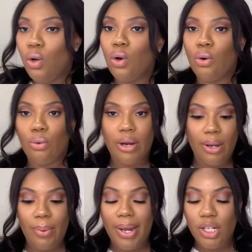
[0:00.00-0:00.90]
Great
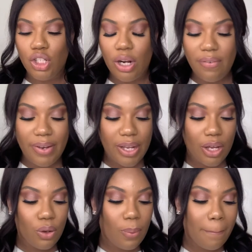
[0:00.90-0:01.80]
way to start a
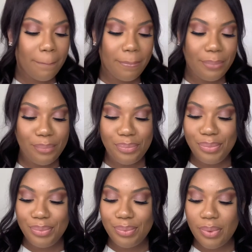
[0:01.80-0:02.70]
video.
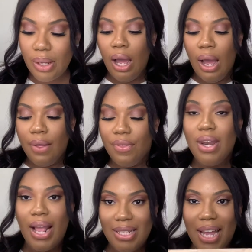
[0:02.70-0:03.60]
The
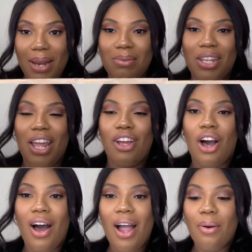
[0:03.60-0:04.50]
next items that I
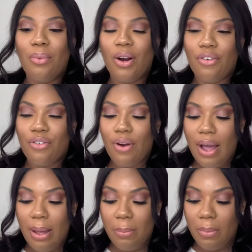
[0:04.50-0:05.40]
got were
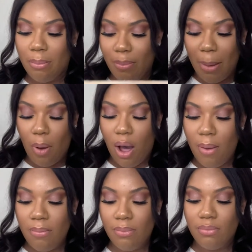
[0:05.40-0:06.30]
from my
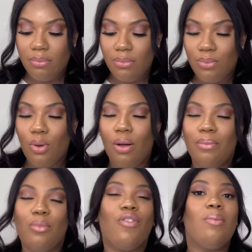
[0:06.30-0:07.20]
mom. Well,
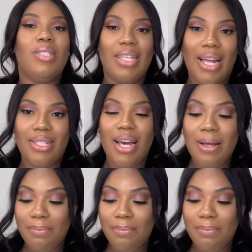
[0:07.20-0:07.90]
were from Santa.